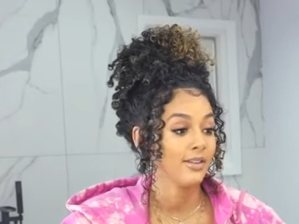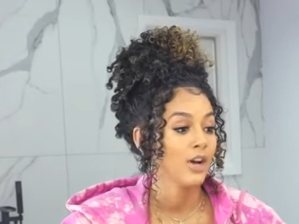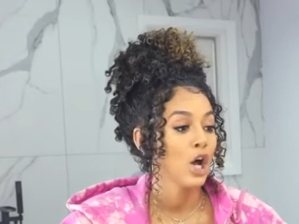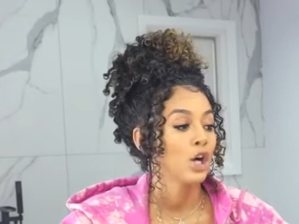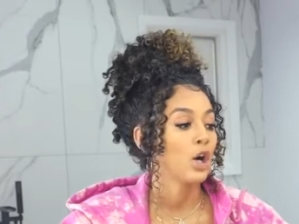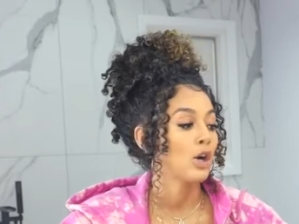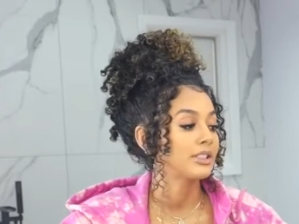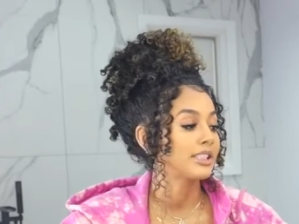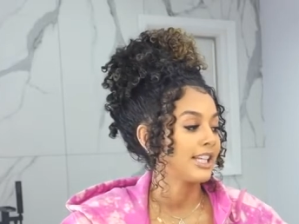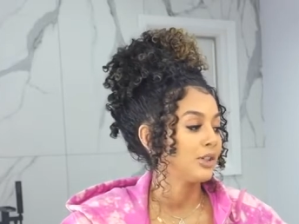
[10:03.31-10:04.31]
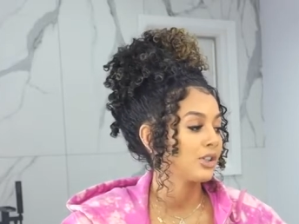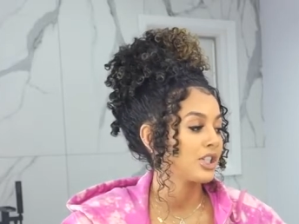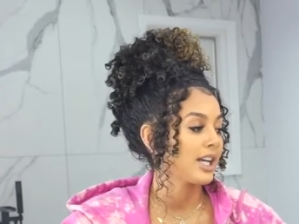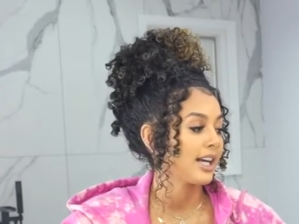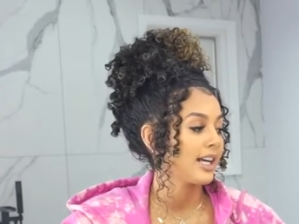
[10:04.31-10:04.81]
love called
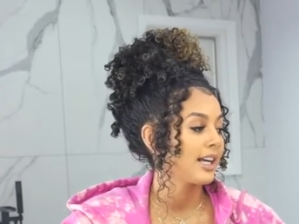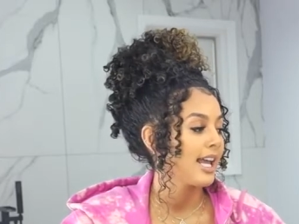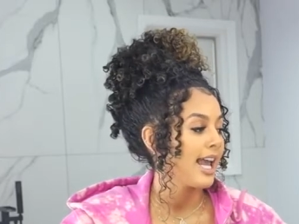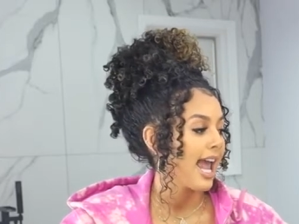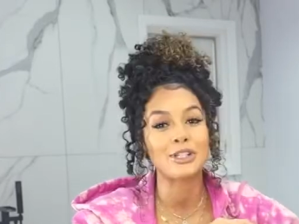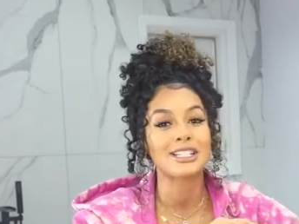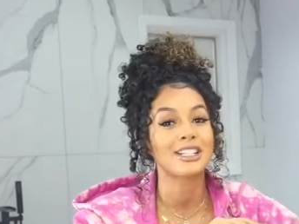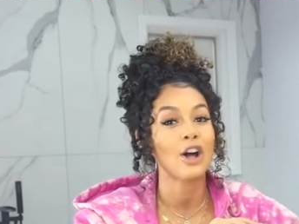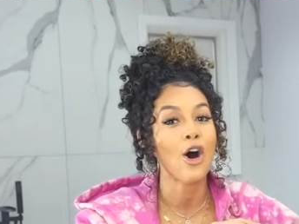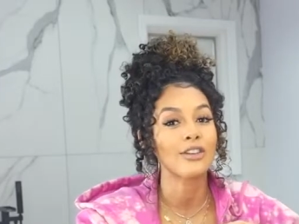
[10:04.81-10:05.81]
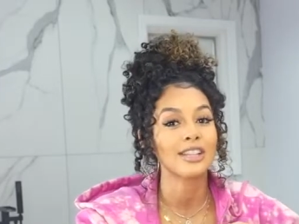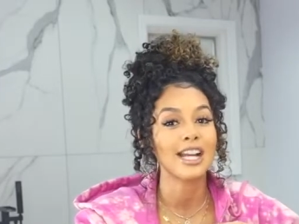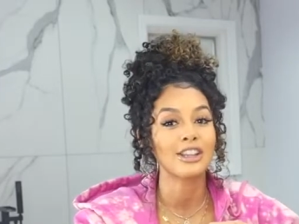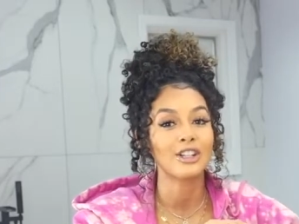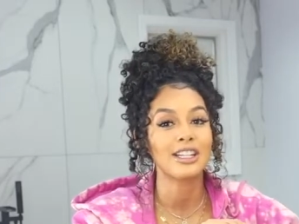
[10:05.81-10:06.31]
Skillshare, which is an
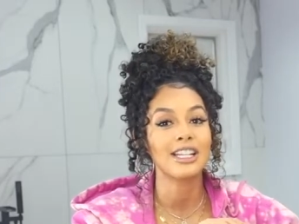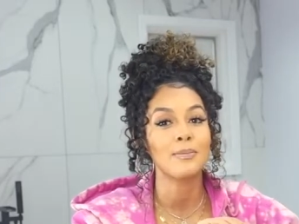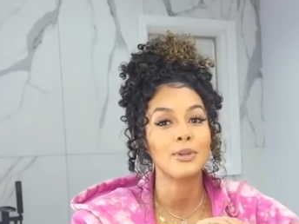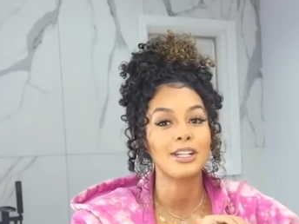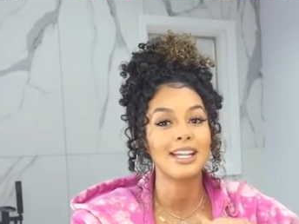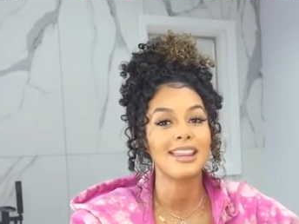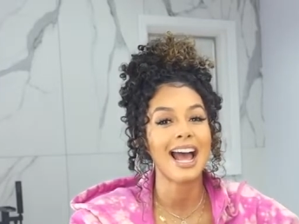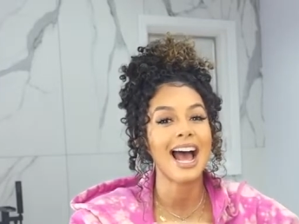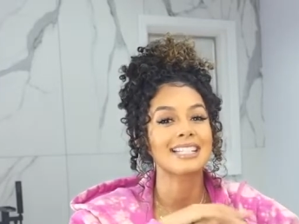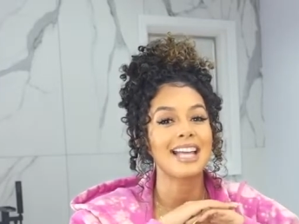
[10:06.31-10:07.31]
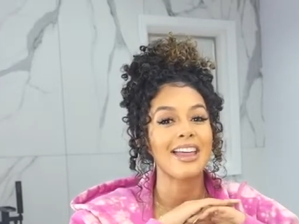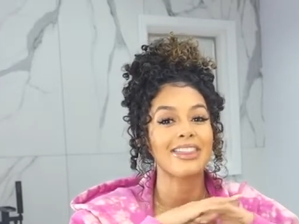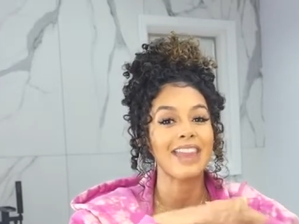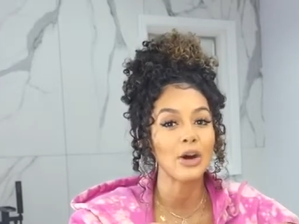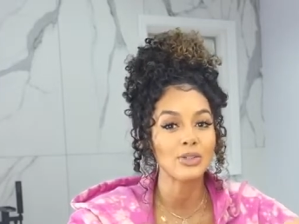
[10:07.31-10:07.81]
online learning community that has
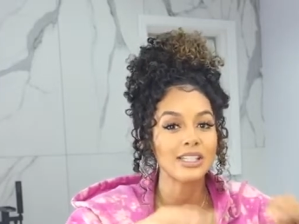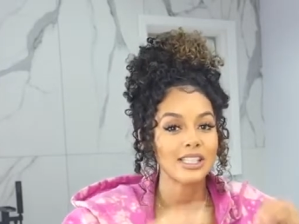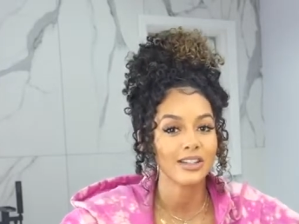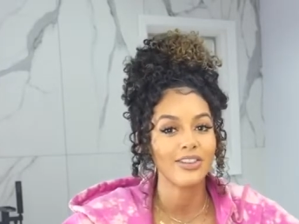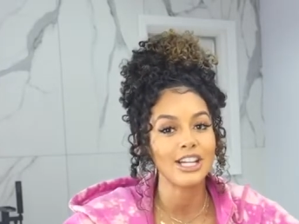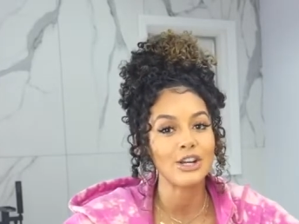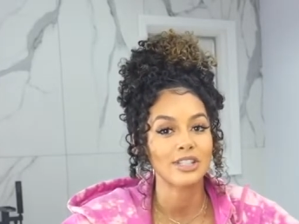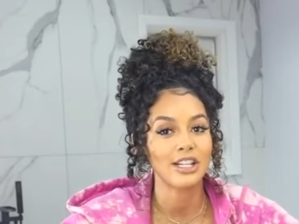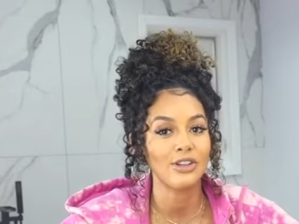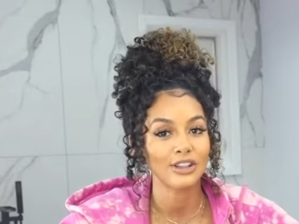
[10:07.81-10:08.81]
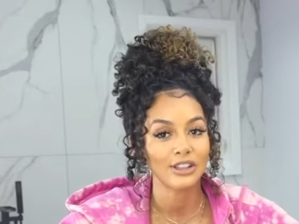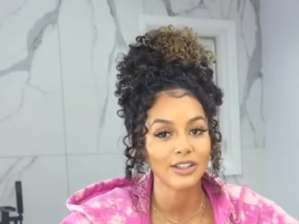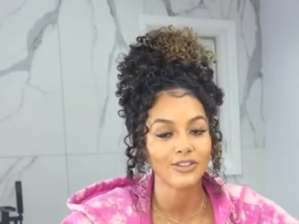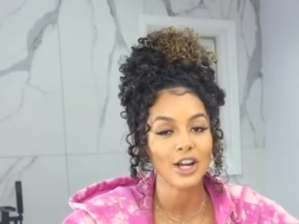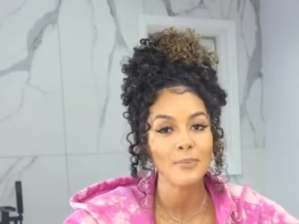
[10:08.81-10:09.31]
thousands of videos that you
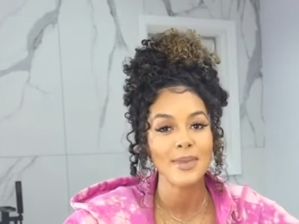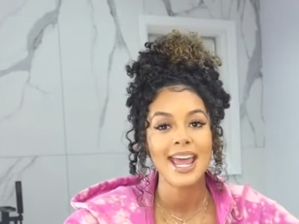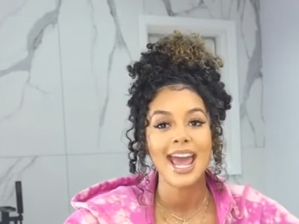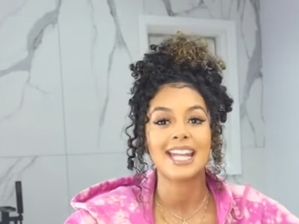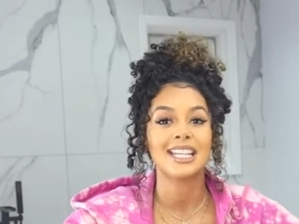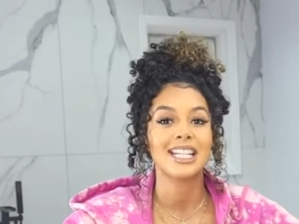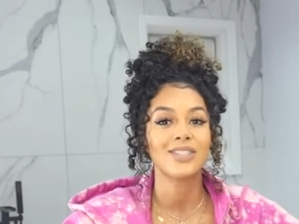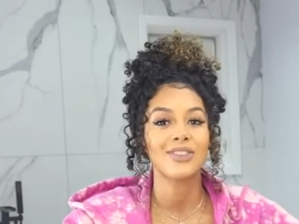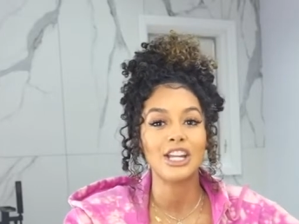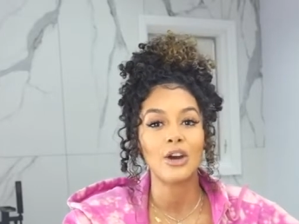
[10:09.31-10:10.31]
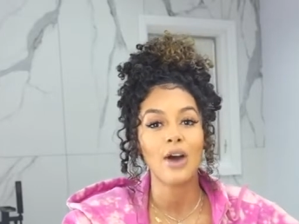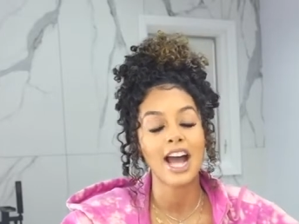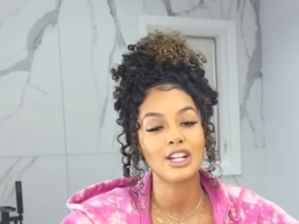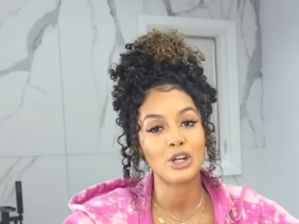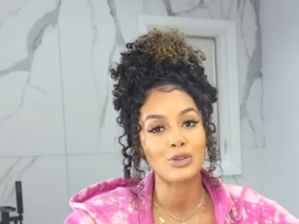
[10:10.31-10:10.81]
can learn from. And in this
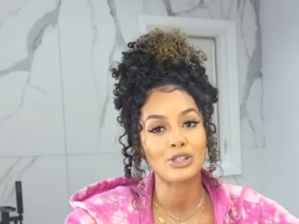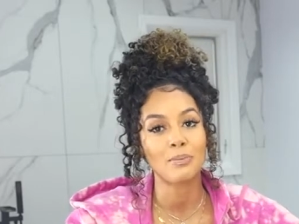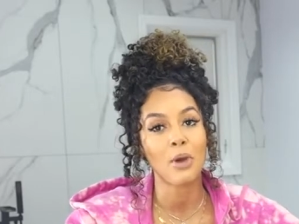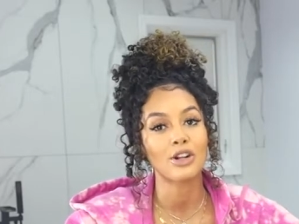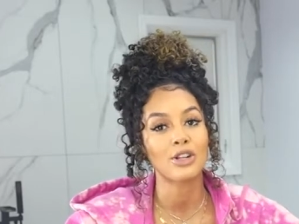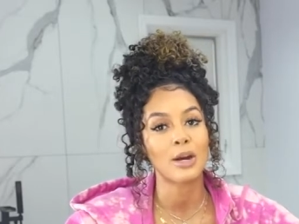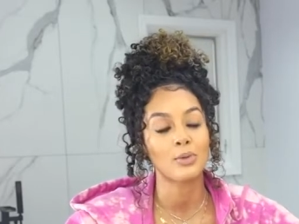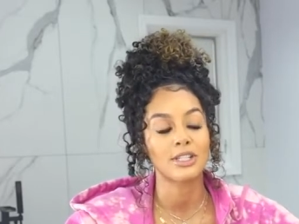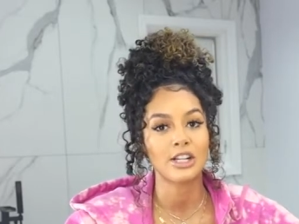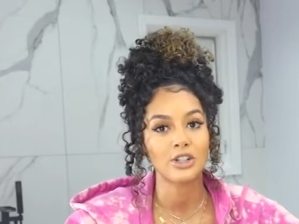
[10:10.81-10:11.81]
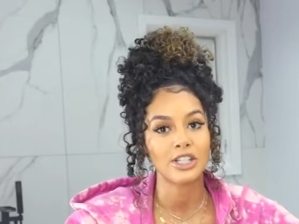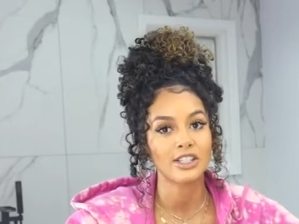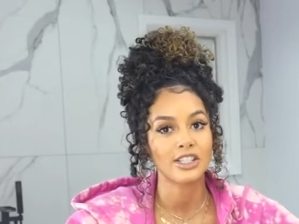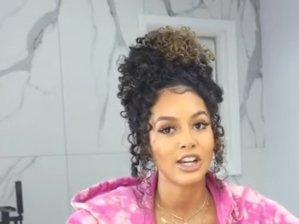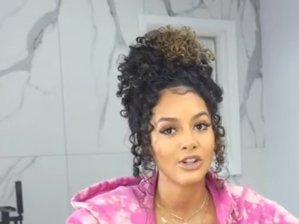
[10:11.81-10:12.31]
video, I chose to partner up with
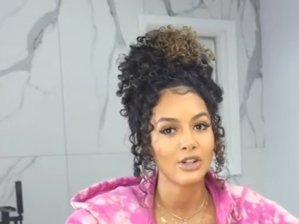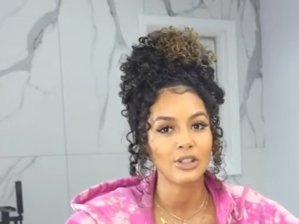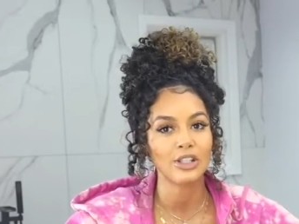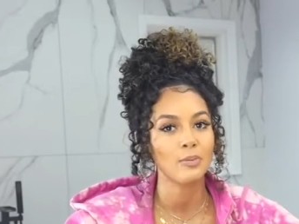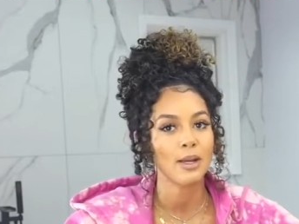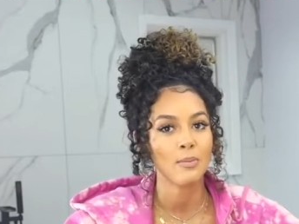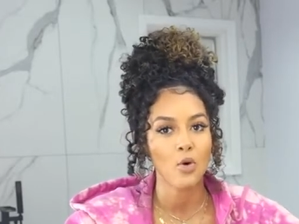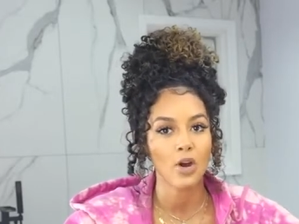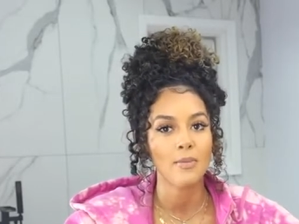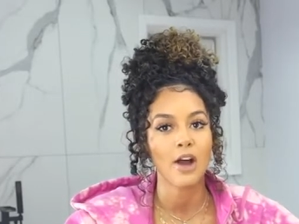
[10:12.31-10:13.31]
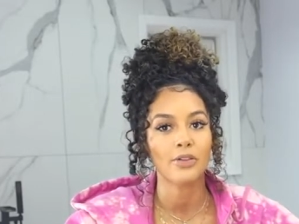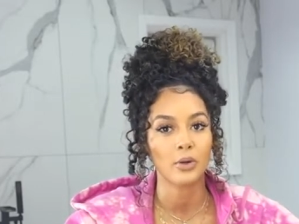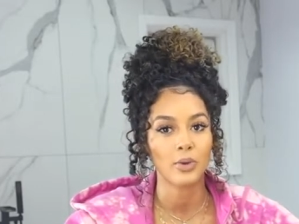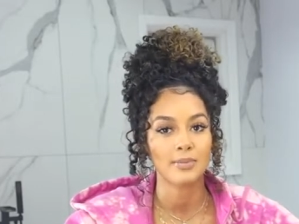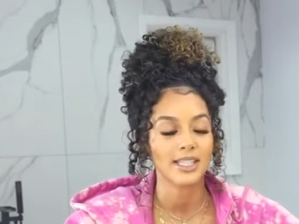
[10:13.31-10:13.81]
Skillshare to tell you a little bit more
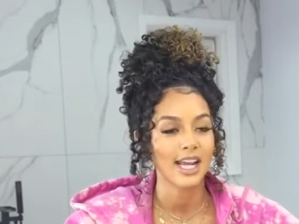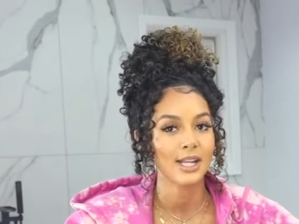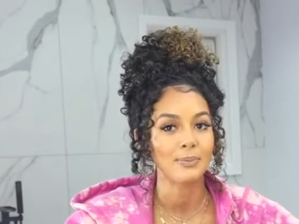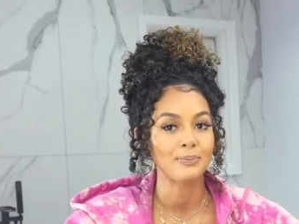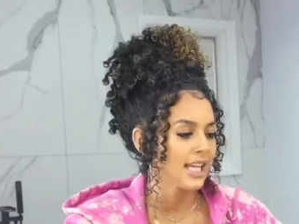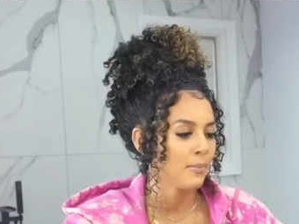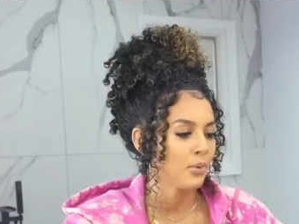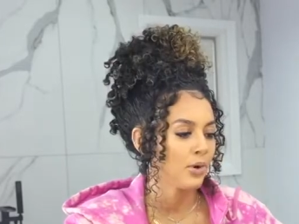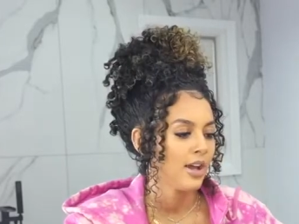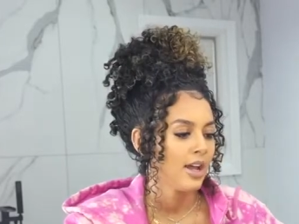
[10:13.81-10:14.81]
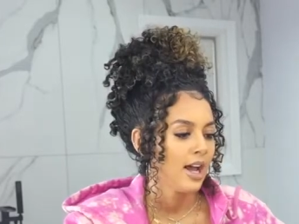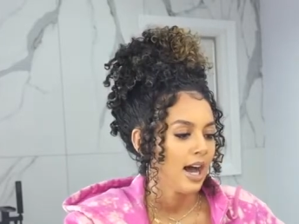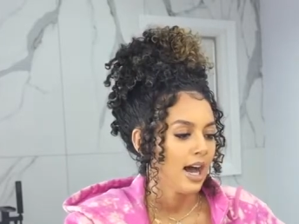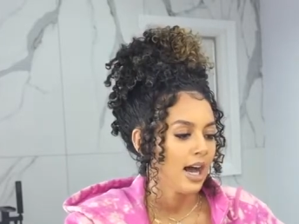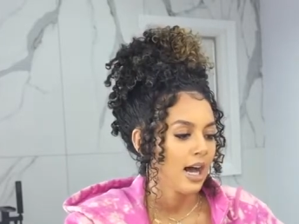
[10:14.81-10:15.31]
about their website. For example,
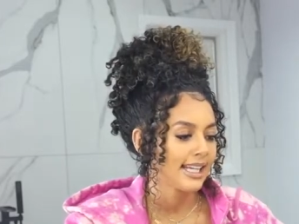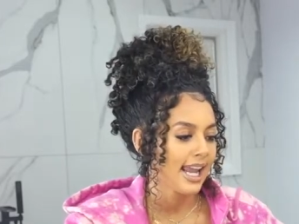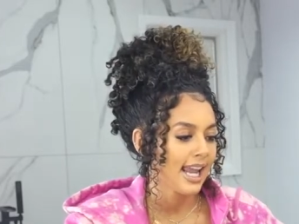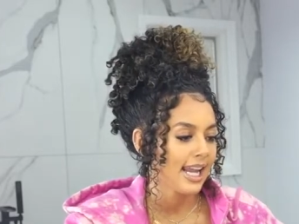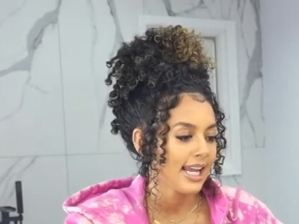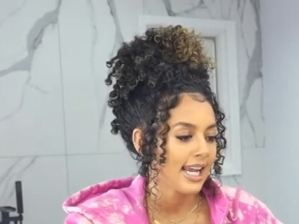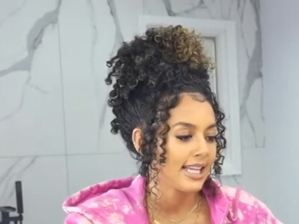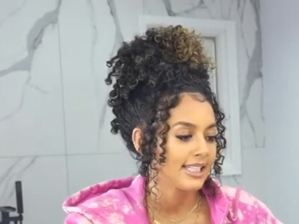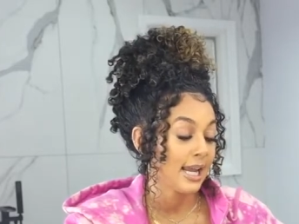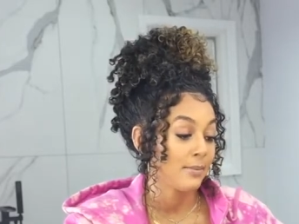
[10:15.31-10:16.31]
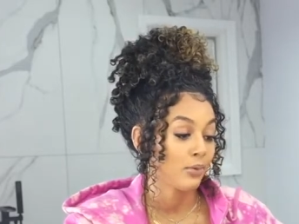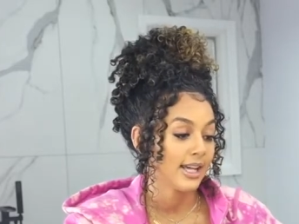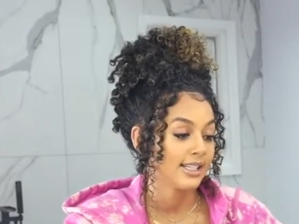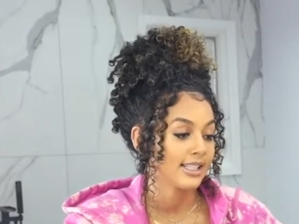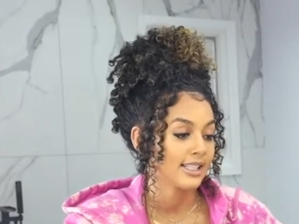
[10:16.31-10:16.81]
Anna Kate is a
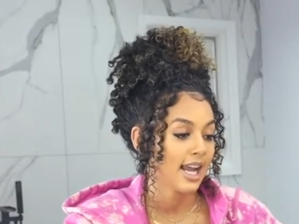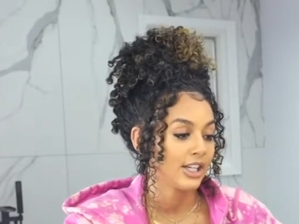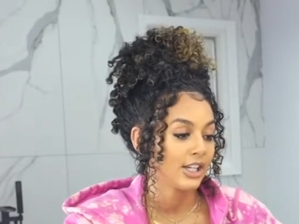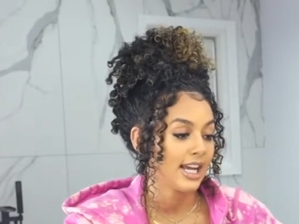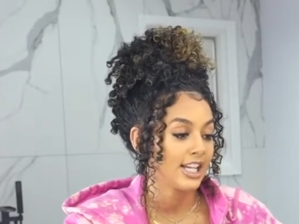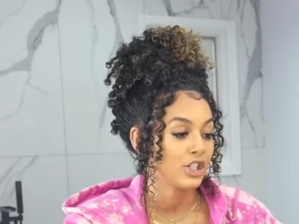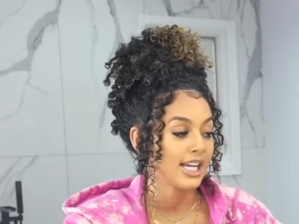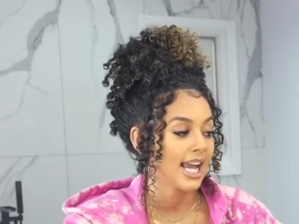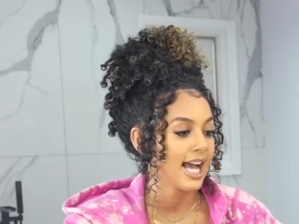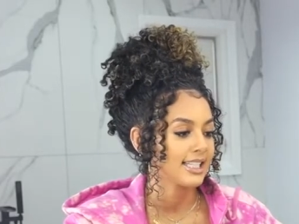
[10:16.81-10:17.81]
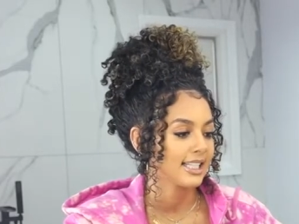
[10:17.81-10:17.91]
brand designer, and she